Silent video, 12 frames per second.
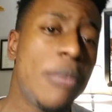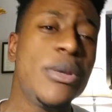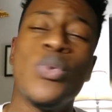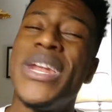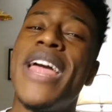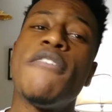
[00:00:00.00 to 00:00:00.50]
me
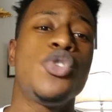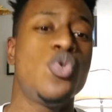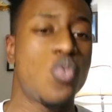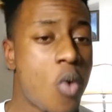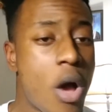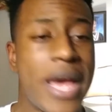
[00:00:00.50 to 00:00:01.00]
whenever you
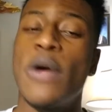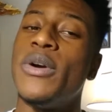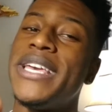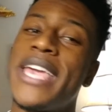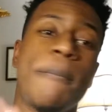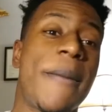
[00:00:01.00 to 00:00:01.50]
want, and I'll
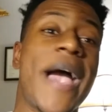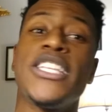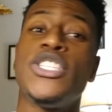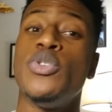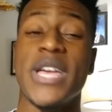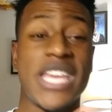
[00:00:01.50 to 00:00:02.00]
get back
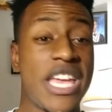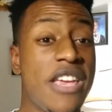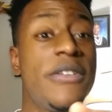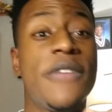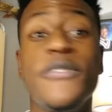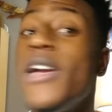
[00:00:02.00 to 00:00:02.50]
to you.
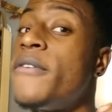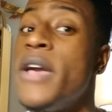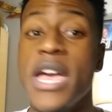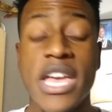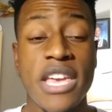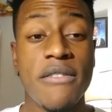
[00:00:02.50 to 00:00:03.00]
Even if you
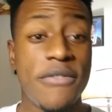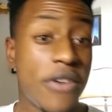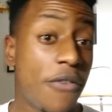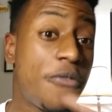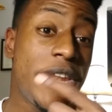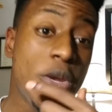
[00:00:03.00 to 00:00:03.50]
have
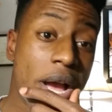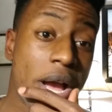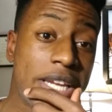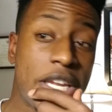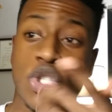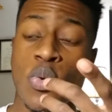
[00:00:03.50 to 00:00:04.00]
video
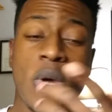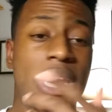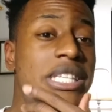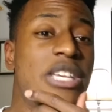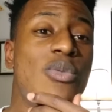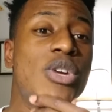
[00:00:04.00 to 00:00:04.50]
ideas, let's
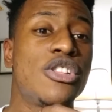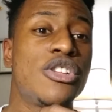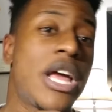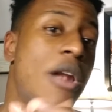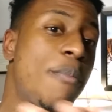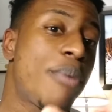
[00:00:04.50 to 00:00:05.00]
say you want to learn
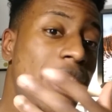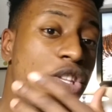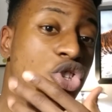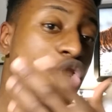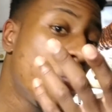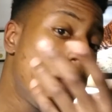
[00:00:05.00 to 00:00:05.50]
how to practice
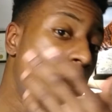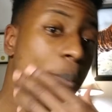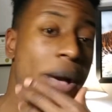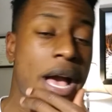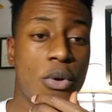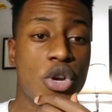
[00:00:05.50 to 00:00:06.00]
your
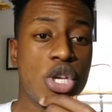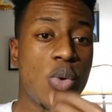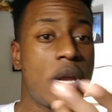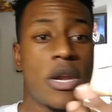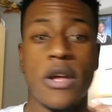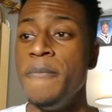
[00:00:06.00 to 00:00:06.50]
willpower, or you
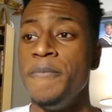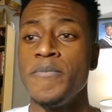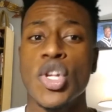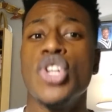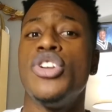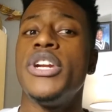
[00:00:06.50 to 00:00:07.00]
want
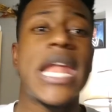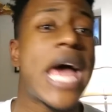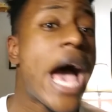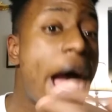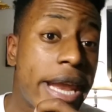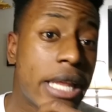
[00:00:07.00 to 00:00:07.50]
to learn how
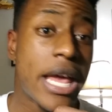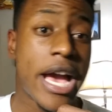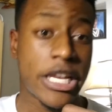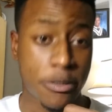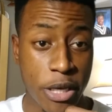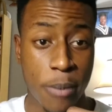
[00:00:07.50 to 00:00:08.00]
to analyze
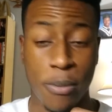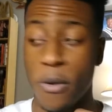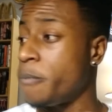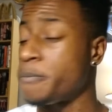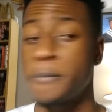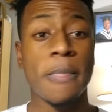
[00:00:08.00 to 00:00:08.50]
people,
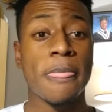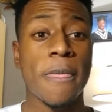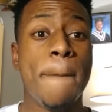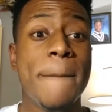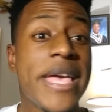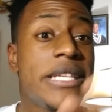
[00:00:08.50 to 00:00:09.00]

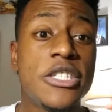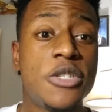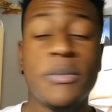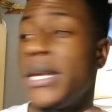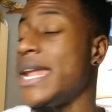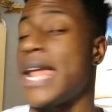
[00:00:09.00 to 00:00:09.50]
message
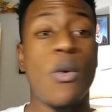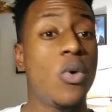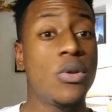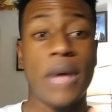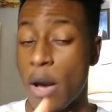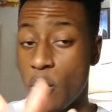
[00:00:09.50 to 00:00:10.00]
me, and I
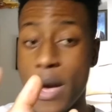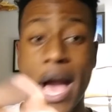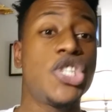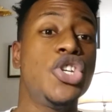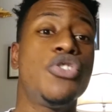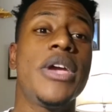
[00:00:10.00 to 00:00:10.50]
will
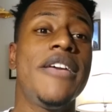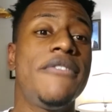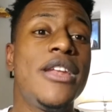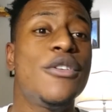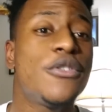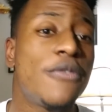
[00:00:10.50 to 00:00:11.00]
actually create
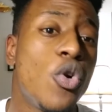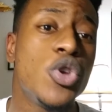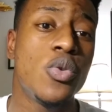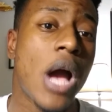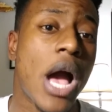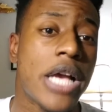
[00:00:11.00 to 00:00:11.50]
videos for you
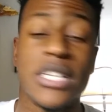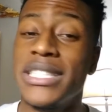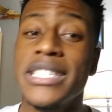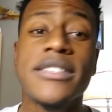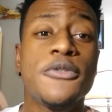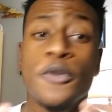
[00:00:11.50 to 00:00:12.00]
guys, because
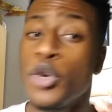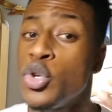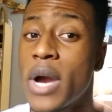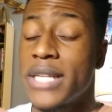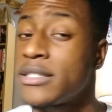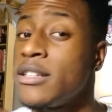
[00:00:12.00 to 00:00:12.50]
this is for you
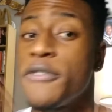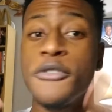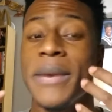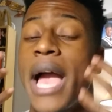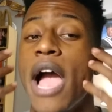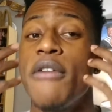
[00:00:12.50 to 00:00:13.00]
guys. It's not for
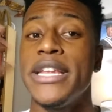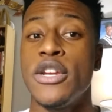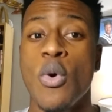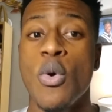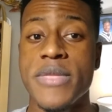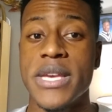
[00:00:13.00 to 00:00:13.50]
me. I already
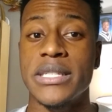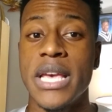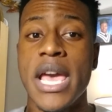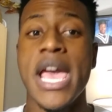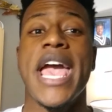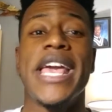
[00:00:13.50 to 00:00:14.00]
know this.
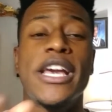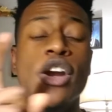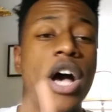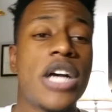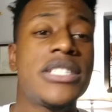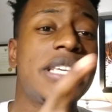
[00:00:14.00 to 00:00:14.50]
It
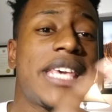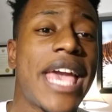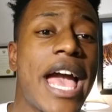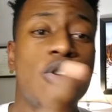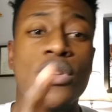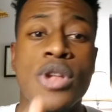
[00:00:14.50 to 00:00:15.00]
costs a
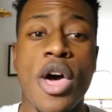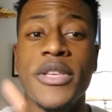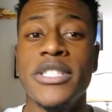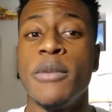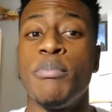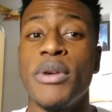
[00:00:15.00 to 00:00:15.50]
candle nothing
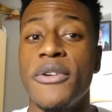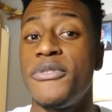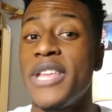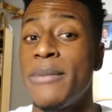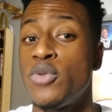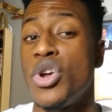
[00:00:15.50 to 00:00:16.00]
to bring
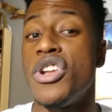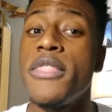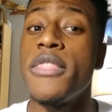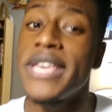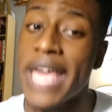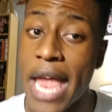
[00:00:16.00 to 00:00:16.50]
flame to another
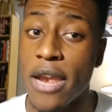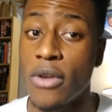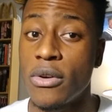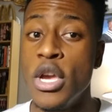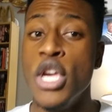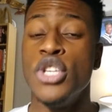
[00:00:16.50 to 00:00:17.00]
candle.
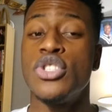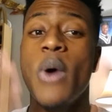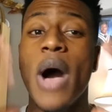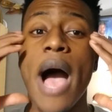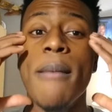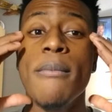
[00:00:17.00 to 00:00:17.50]
So
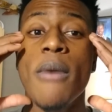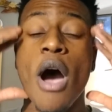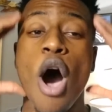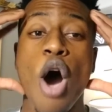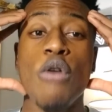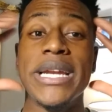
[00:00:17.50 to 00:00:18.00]
I'm
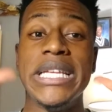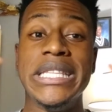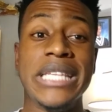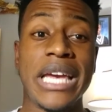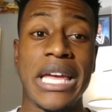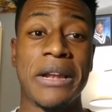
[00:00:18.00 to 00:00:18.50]
already
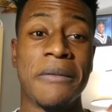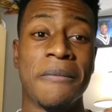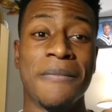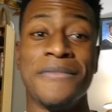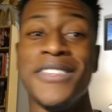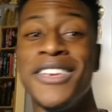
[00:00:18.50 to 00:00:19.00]
lit.
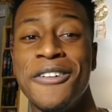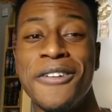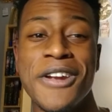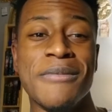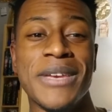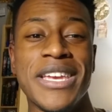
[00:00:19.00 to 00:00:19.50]
You know what
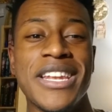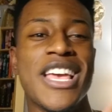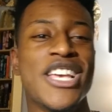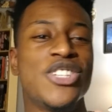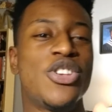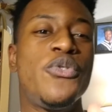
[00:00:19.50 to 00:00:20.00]
I mean?
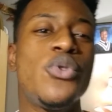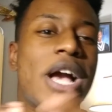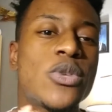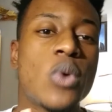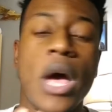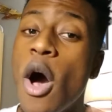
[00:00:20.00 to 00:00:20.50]
So if you guys
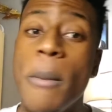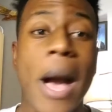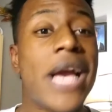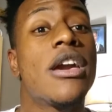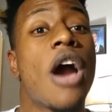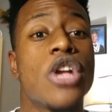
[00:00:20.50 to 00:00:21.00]
want help, I
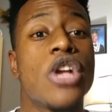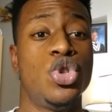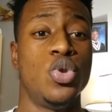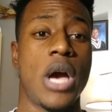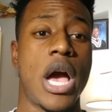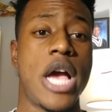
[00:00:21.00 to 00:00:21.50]
got you
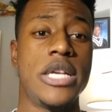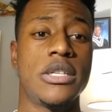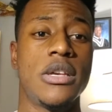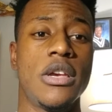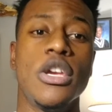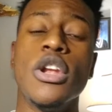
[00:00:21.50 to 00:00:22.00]
guys.
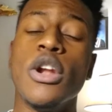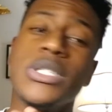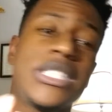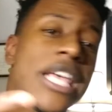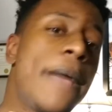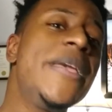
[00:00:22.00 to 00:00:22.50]

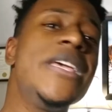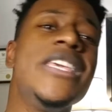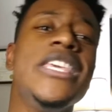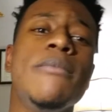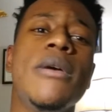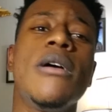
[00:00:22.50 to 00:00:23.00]
Send me an
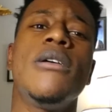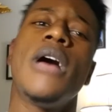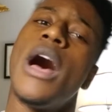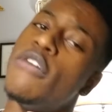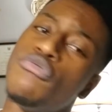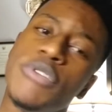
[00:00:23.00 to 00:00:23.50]
email.
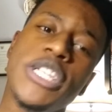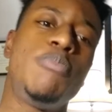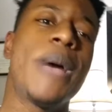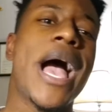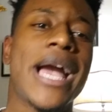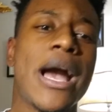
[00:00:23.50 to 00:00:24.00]
I'll reach
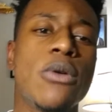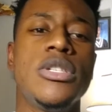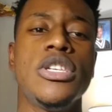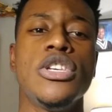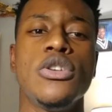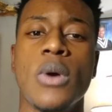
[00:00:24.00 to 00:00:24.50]
back out
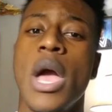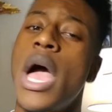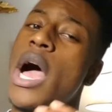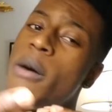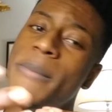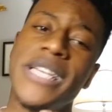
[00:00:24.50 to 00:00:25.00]
to you.
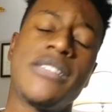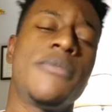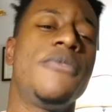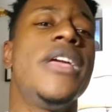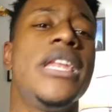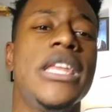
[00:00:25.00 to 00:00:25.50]
I'll make some
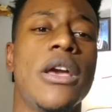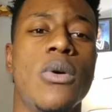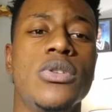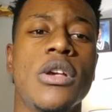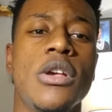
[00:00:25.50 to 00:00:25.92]
videos.